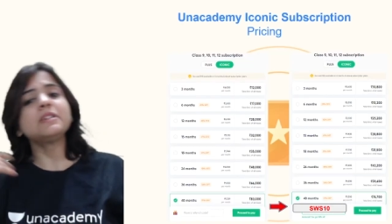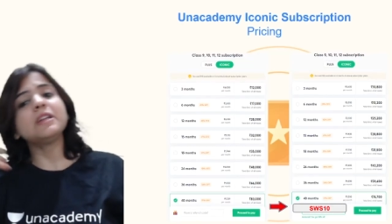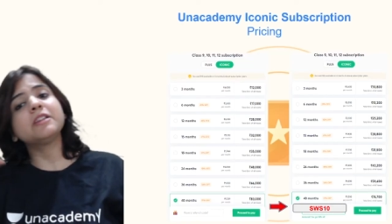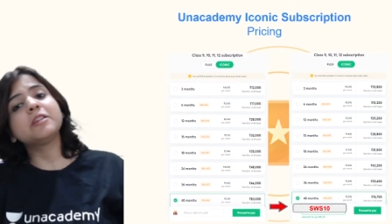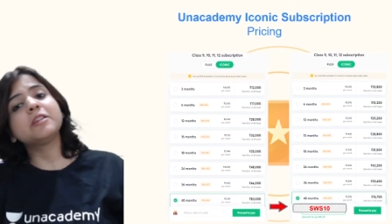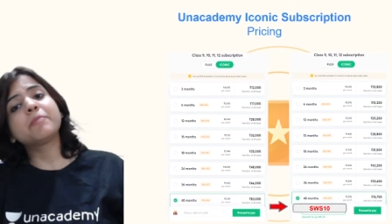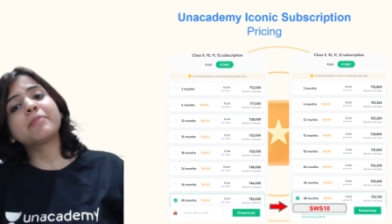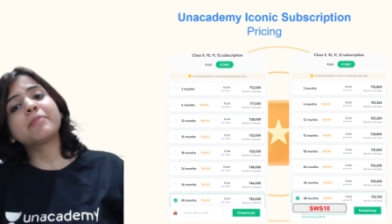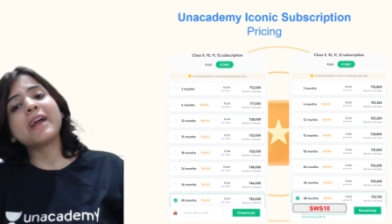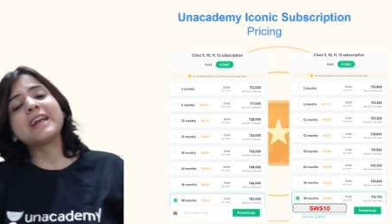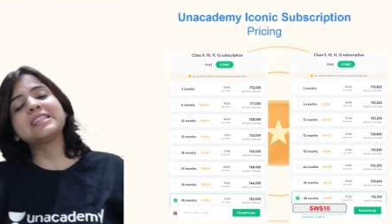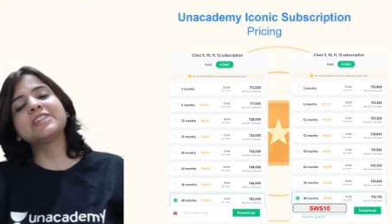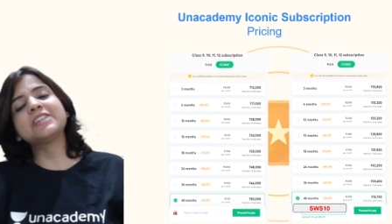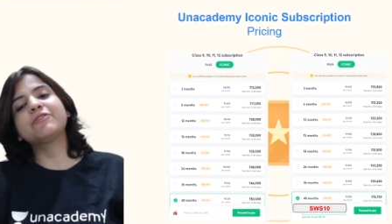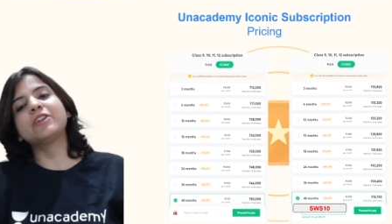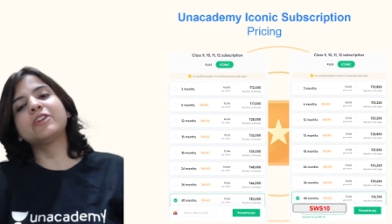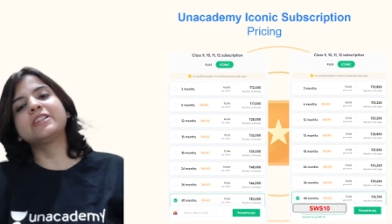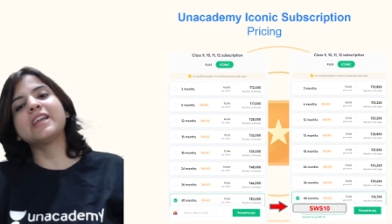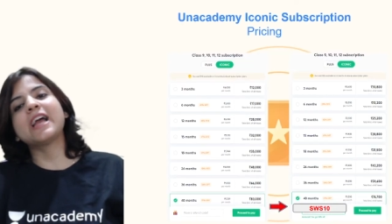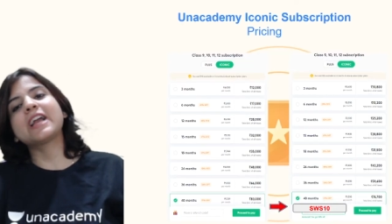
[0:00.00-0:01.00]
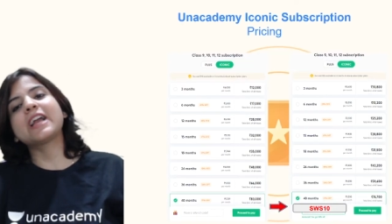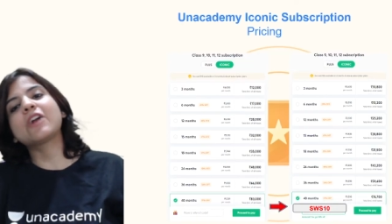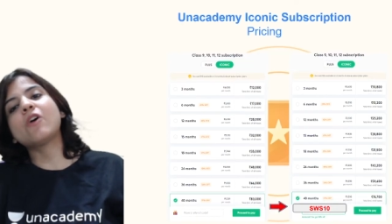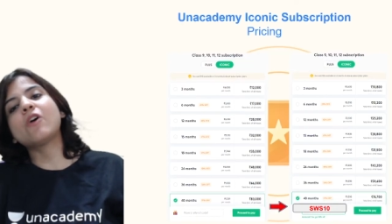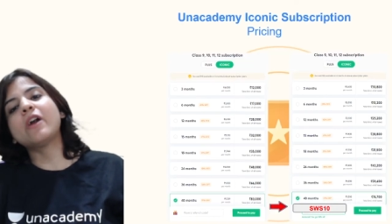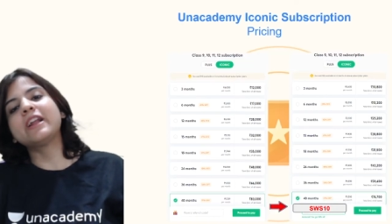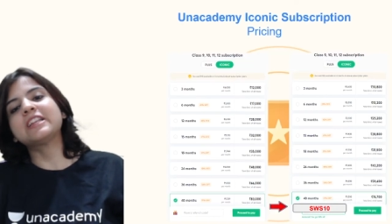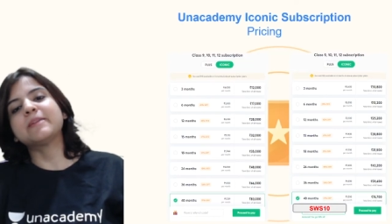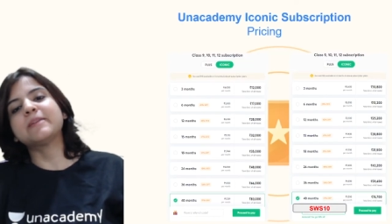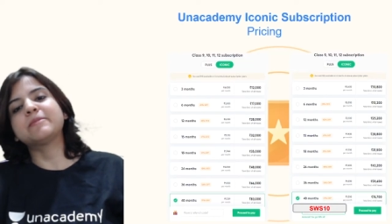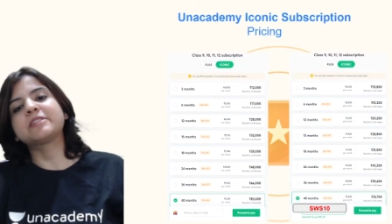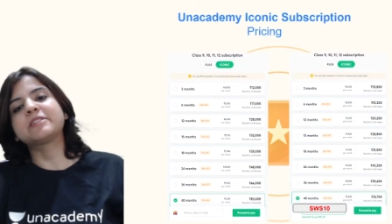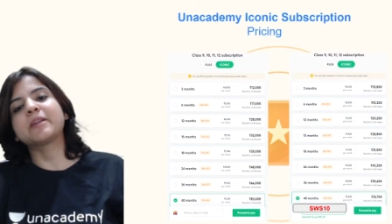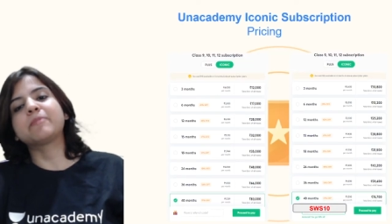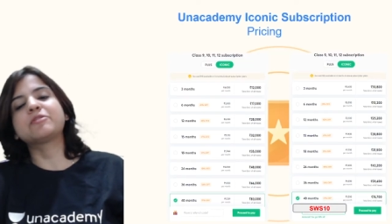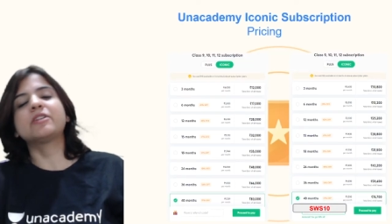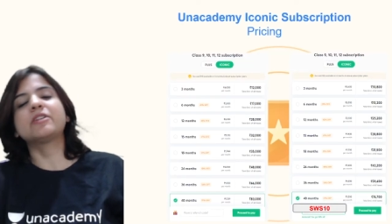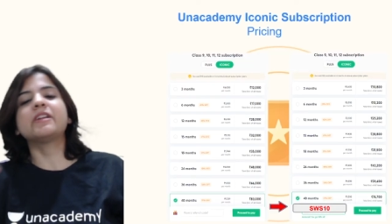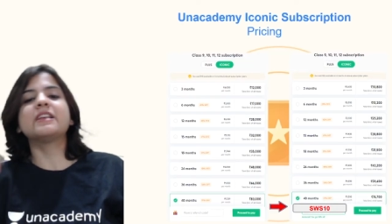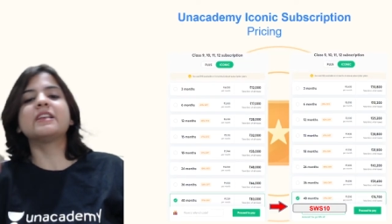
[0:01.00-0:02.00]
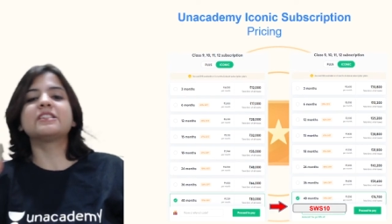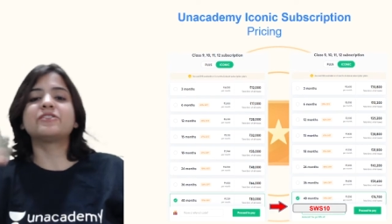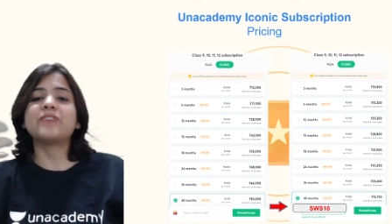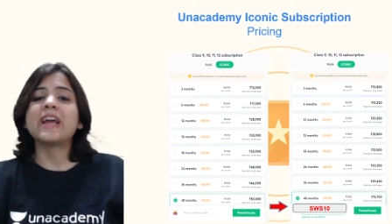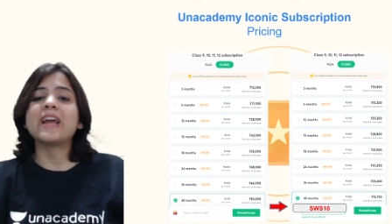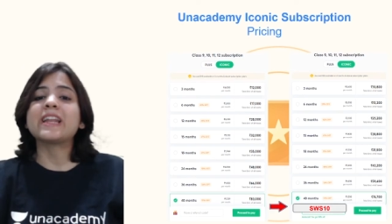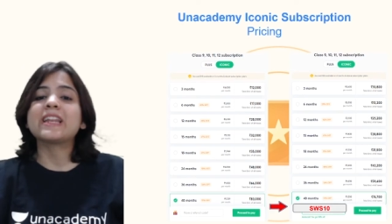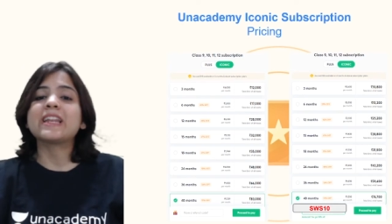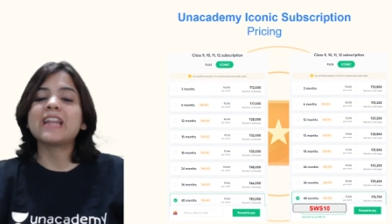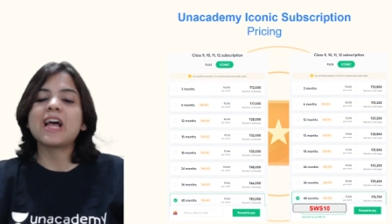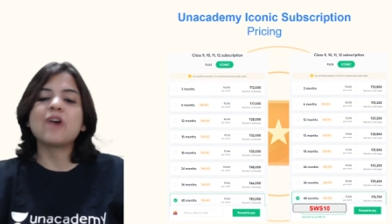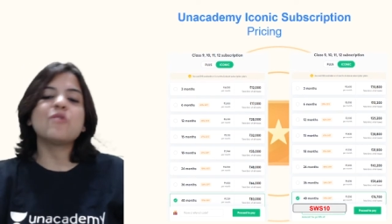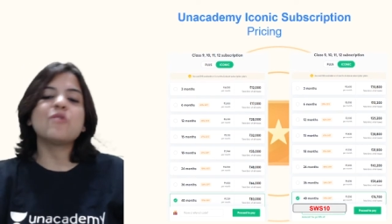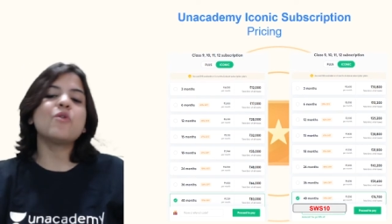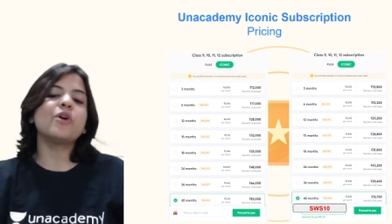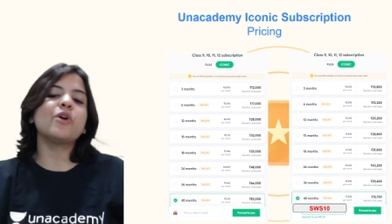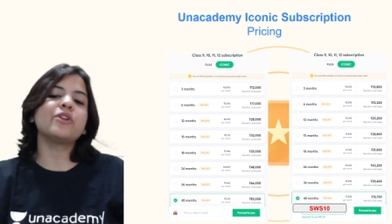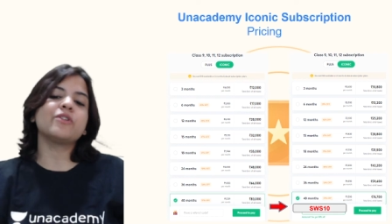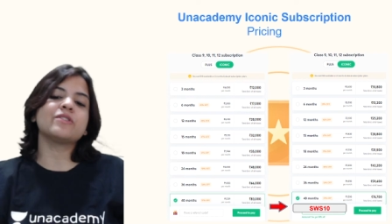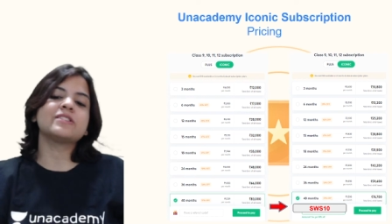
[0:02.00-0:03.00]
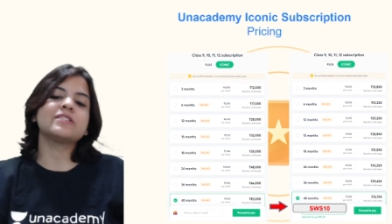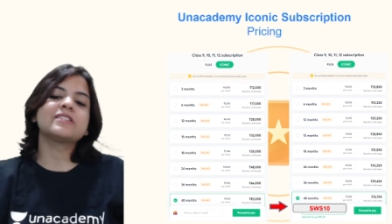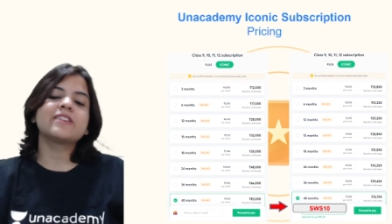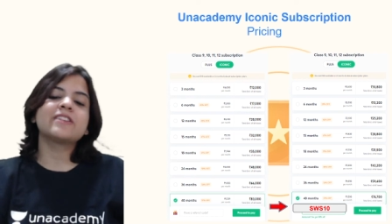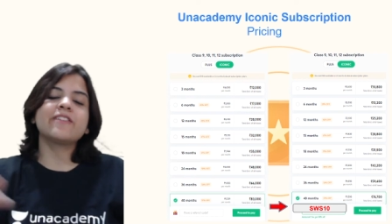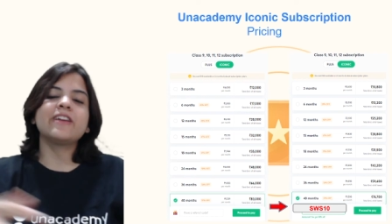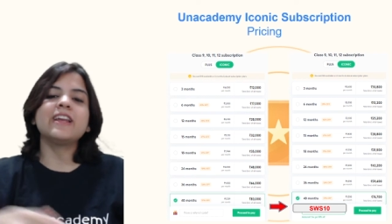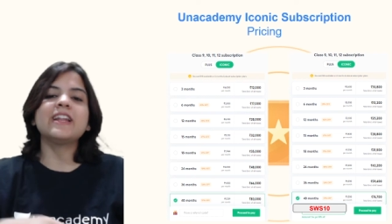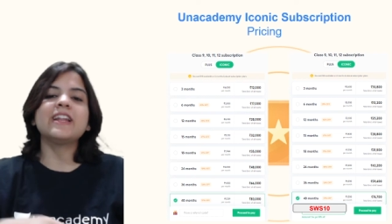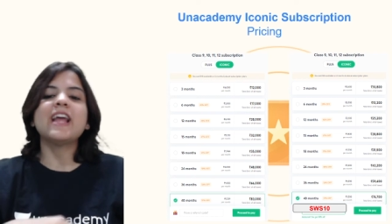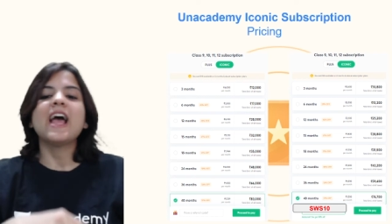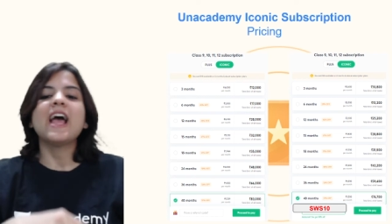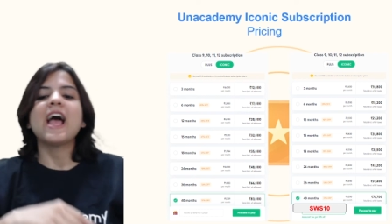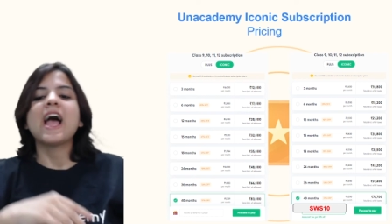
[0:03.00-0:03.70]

The pricing for the iconic subscription is right now on your screen